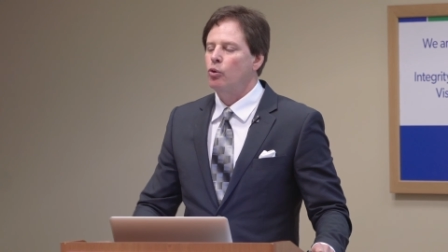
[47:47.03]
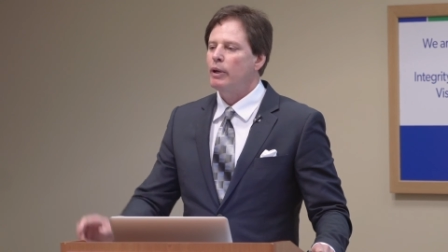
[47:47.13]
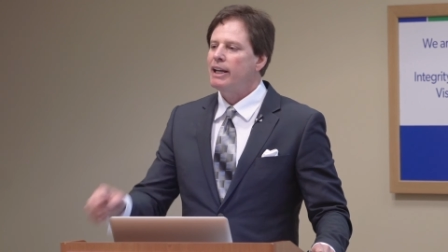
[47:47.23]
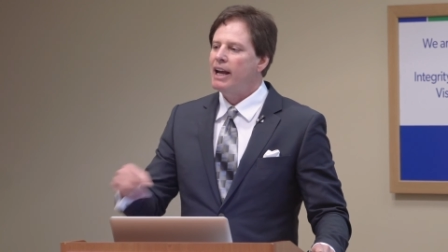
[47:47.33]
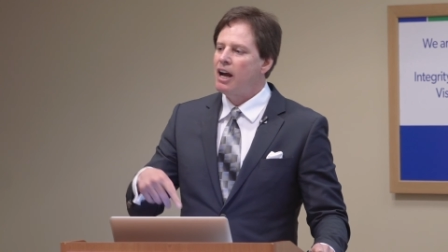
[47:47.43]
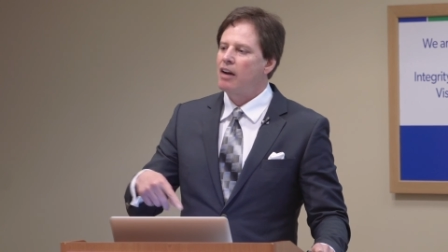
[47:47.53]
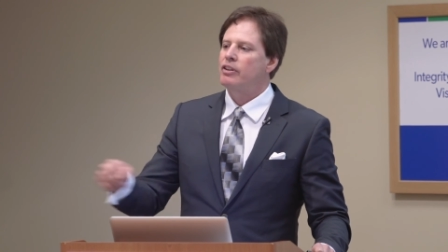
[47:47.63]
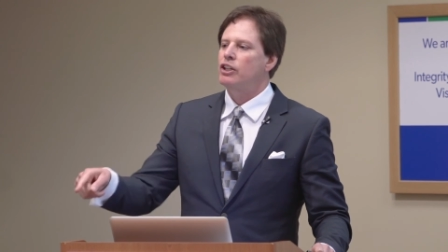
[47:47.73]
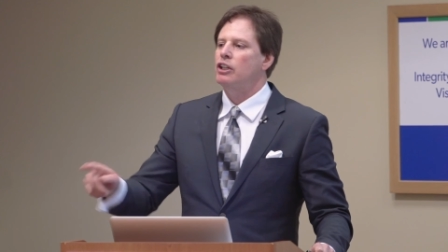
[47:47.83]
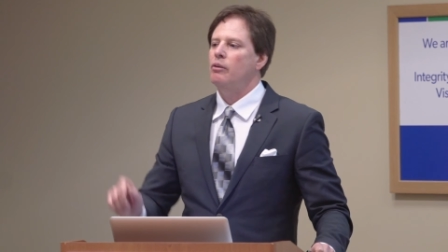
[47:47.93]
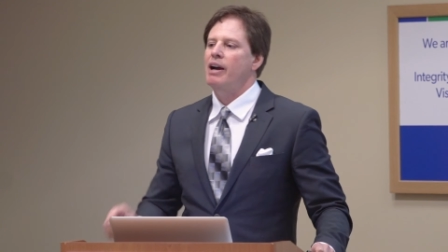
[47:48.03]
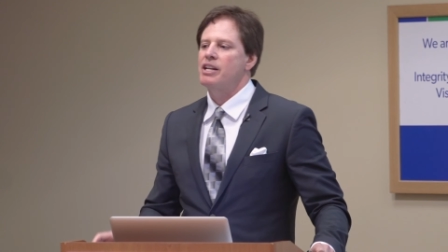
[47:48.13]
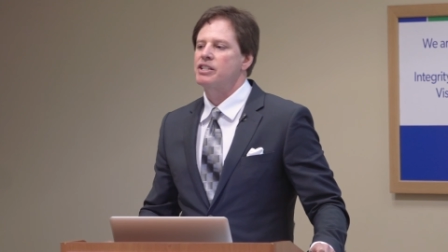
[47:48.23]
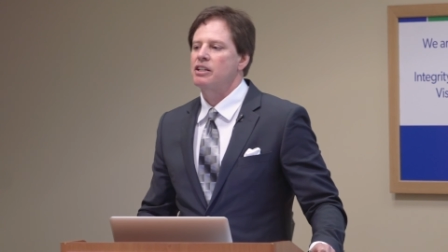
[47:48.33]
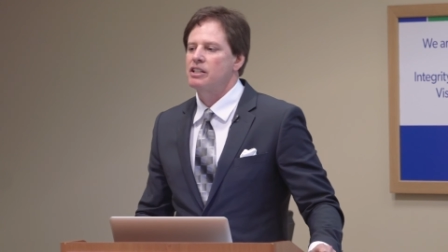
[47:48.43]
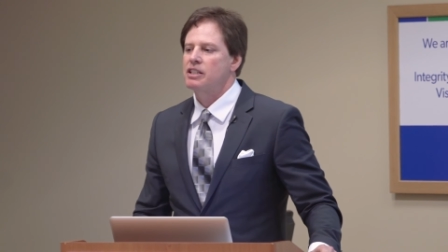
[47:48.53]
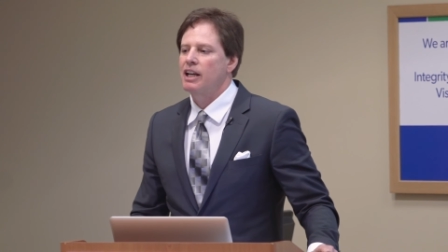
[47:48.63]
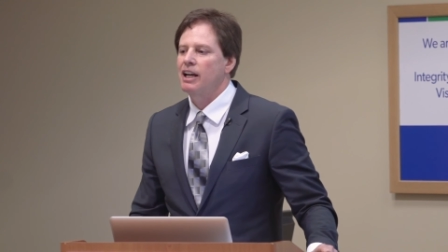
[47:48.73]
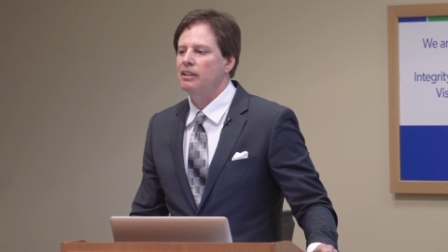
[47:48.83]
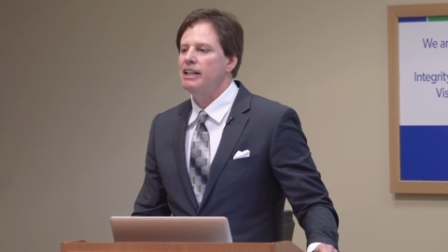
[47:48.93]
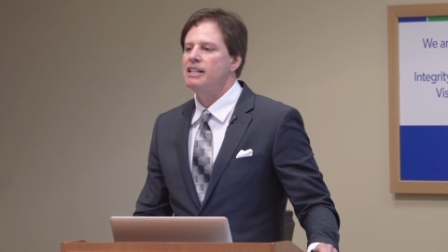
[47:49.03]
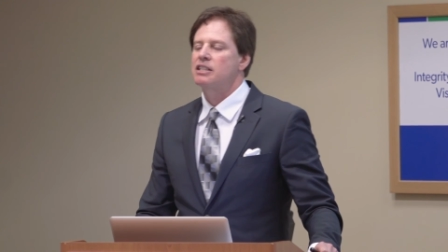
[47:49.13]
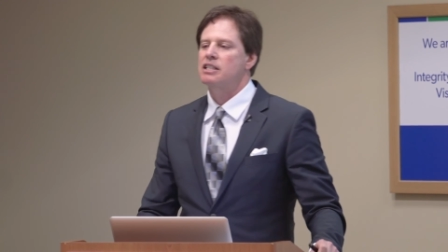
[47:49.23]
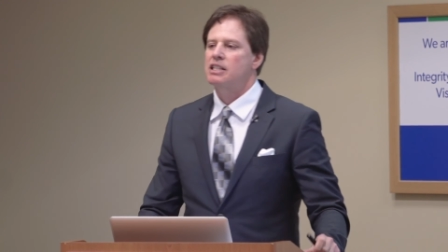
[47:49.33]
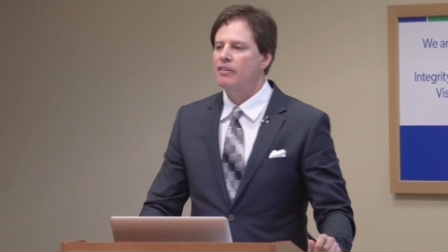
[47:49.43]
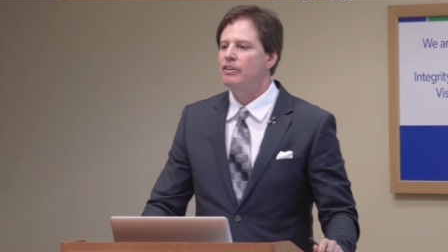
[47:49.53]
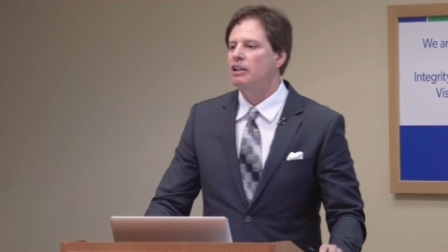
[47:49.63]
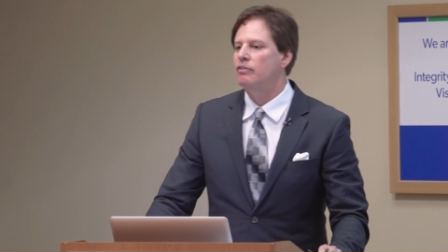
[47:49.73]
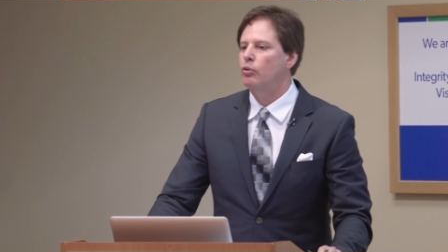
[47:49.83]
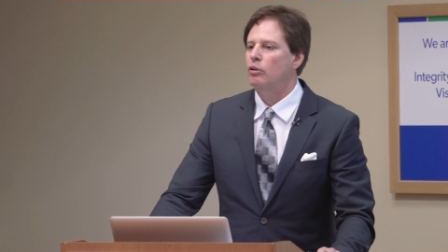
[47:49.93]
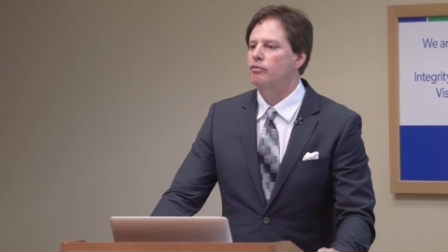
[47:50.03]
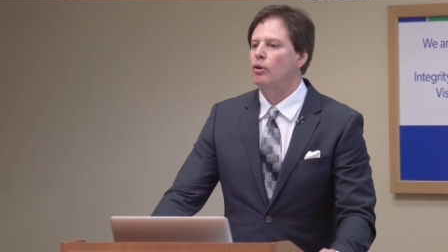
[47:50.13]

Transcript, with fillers: So we have in the US at least 74